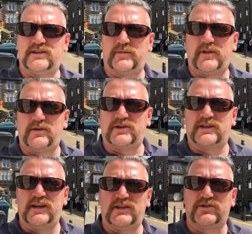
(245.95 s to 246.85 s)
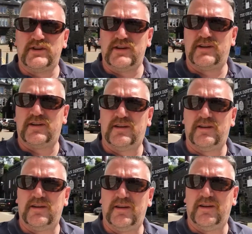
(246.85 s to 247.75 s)
just up a little side street.
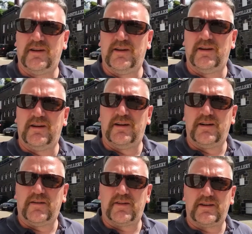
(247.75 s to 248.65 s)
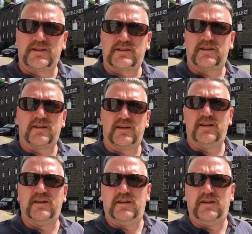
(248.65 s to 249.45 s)
Lovely distillery,